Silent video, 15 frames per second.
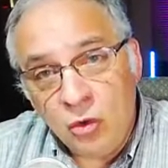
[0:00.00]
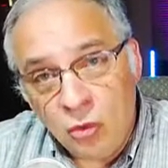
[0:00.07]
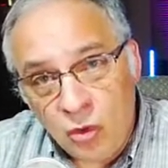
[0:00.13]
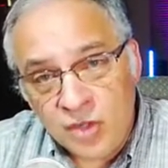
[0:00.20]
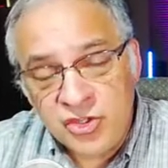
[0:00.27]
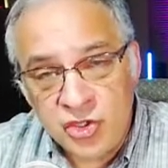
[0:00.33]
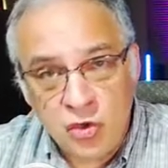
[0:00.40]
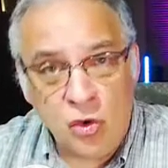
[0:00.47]

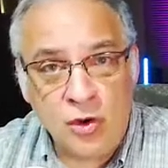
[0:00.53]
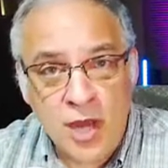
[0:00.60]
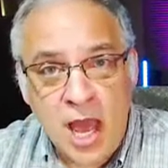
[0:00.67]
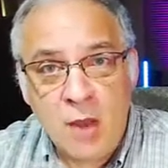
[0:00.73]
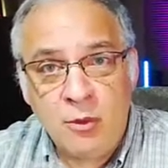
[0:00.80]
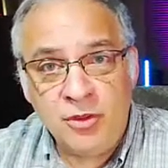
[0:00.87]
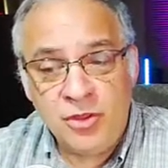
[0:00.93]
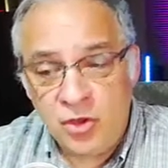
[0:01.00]
what's going
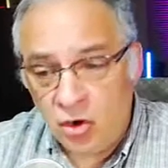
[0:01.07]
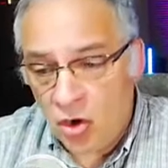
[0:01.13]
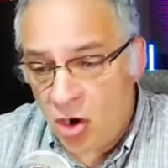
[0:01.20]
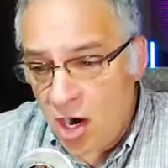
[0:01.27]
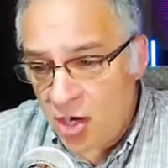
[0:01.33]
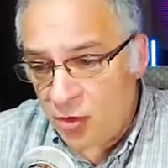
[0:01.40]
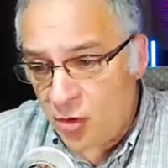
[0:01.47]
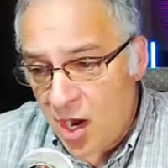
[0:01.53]
on with your
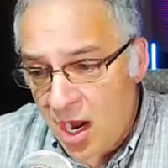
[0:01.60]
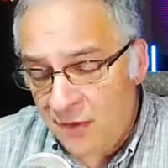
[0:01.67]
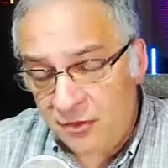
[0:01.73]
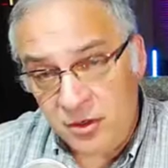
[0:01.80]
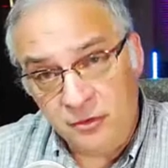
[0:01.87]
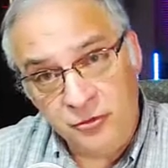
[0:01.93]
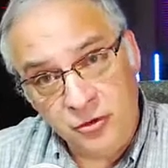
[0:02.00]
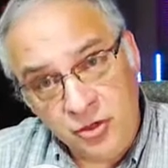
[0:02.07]
hard
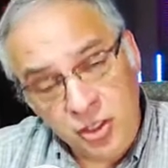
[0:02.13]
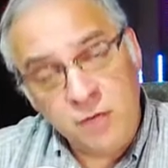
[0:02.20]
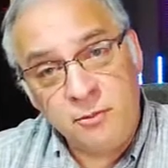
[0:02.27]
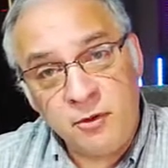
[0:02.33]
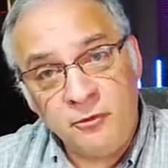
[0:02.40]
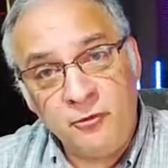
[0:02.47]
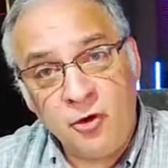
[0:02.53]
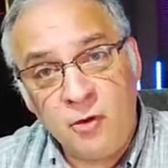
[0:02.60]
drive and if you need to
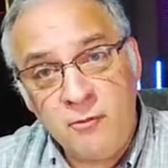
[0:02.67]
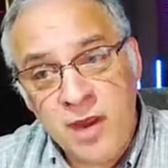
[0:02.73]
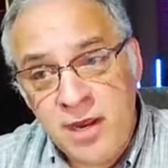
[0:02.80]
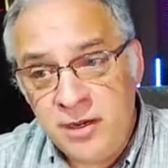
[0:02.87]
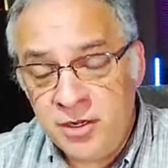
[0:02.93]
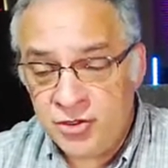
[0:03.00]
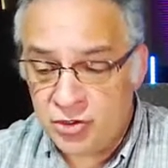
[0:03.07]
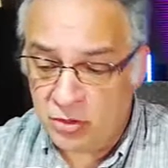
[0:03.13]
perform
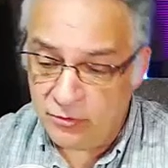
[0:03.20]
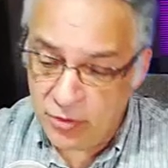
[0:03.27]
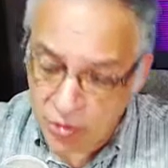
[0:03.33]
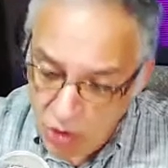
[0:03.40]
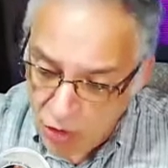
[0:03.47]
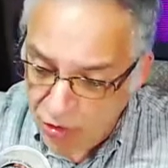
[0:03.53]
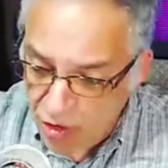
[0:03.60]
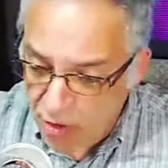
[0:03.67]
maintenance or if
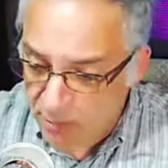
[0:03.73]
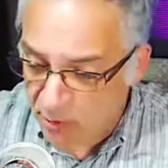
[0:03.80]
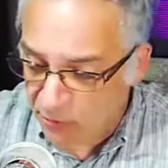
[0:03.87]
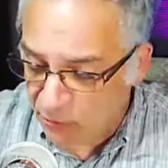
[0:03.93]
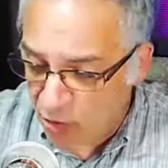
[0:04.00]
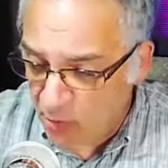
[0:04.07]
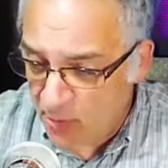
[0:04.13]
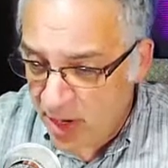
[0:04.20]
you don't need to
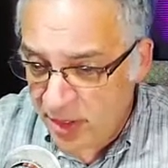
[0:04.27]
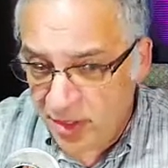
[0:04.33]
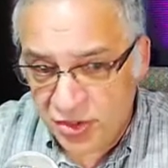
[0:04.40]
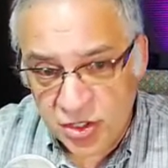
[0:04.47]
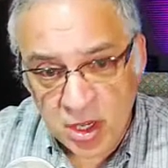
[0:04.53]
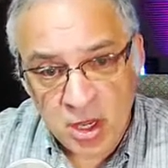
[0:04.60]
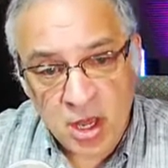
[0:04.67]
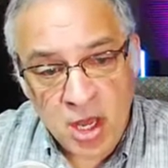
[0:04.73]
perform
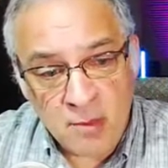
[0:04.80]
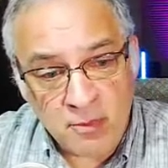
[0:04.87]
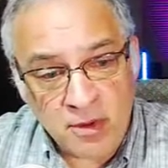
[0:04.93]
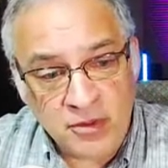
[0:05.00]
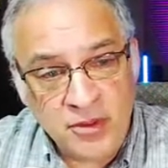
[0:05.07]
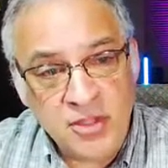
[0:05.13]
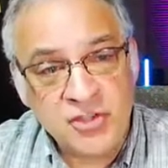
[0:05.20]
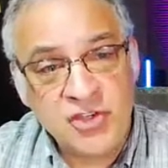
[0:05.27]
maintenance.
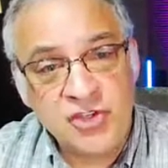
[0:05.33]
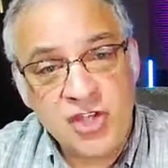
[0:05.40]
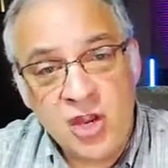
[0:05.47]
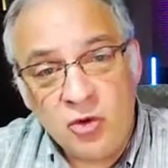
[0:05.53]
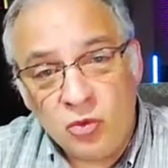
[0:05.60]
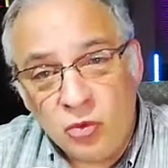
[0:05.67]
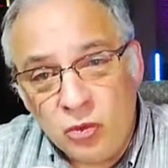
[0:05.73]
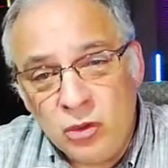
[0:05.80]
But this is
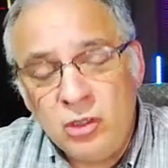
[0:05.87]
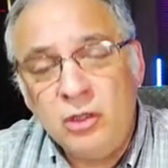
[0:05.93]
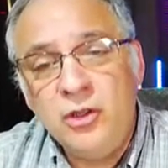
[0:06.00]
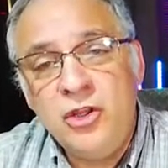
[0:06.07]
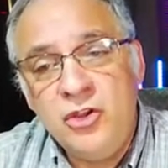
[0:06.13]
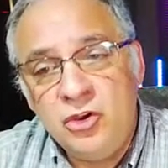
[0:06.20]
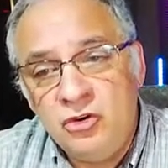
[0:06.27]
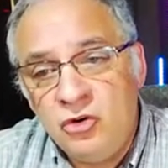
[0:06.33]
a
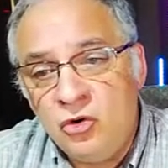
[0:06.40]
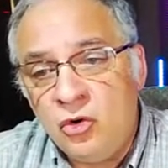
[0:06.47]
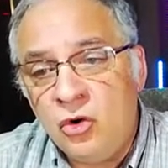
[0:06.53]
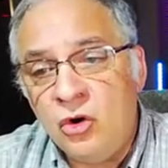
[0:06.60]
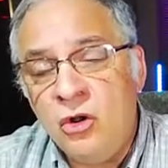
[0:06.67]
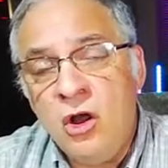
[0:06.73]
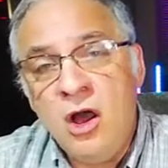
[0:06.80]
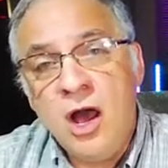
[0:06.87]
really
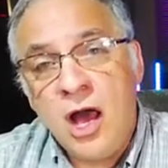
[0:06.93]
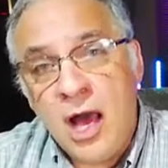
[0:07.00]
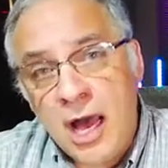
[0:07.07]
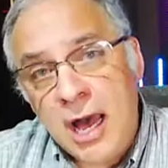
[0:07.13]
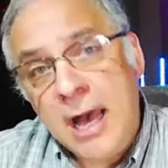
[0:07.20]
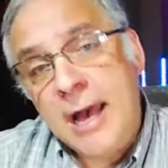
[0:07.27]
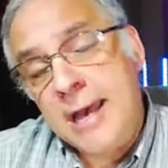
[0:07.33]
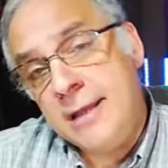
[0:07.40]
cool,
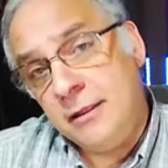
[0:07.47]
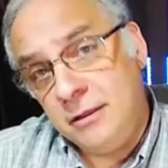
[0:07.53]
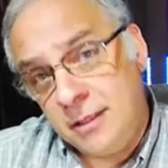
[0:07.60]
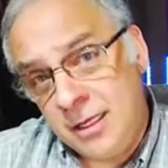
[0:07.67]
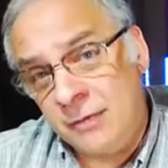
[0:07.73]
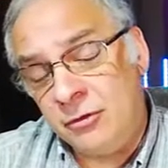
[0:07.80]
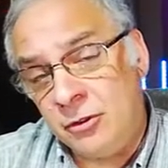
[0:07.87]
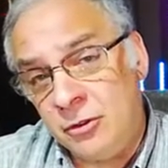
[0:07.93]

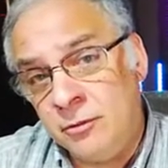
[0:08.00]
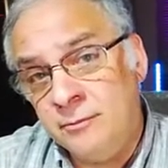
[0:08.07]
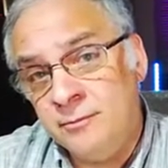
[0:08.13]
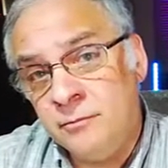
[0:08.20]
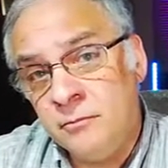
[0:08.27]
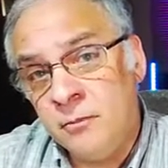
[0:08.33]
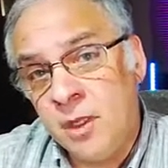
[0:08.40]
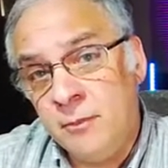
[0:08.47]
high-level
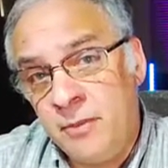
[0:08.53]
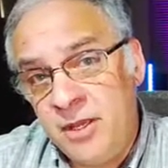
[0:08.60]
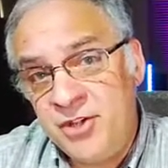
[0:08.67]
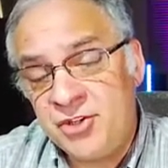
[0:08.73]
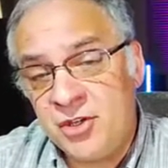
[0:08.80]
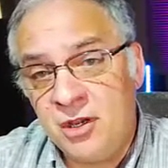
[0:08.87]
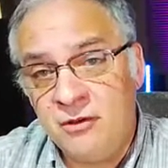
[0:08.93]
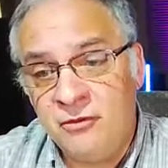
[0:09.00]

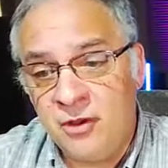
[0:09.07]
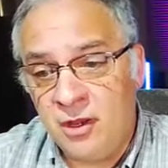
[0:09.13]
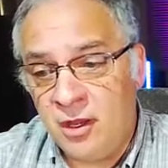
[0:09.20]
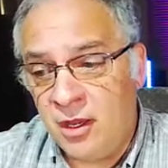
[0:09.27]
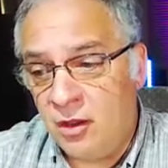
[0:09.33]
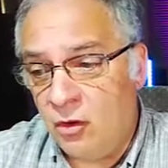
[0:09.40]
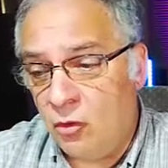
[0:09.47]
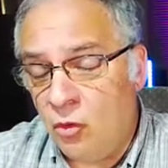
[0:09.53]
piece of
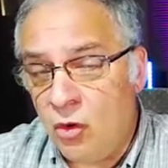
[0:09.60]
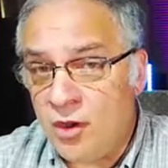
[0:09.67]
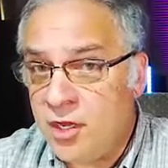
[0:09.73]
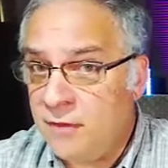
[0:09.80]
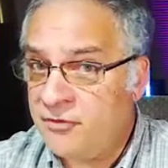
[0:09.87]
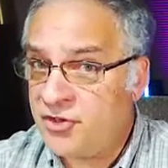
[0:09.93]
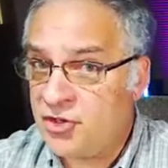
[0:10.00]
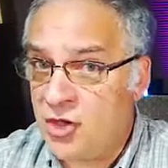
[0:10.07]

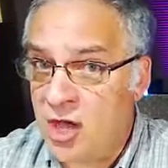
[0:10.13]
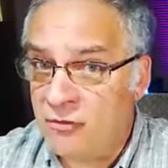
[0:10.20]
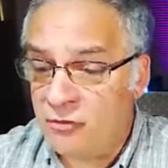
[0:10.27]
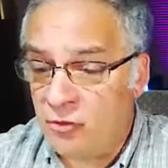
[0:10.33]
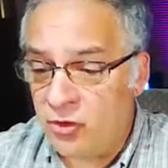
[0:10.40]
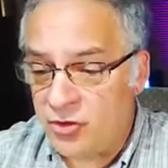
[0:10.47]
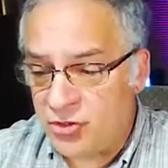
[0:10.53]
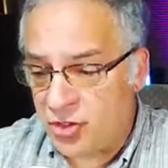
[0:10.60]
what-if
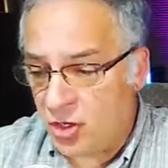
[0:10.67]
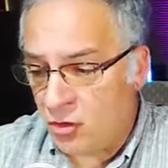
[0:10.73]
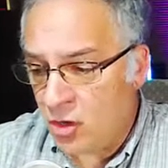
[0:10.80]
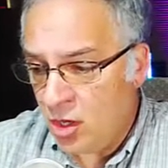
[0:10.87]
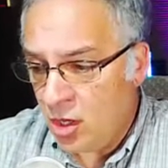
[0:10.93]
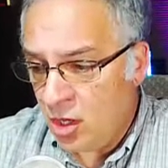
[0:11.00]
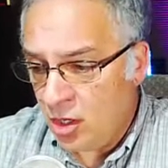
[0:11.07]
software. So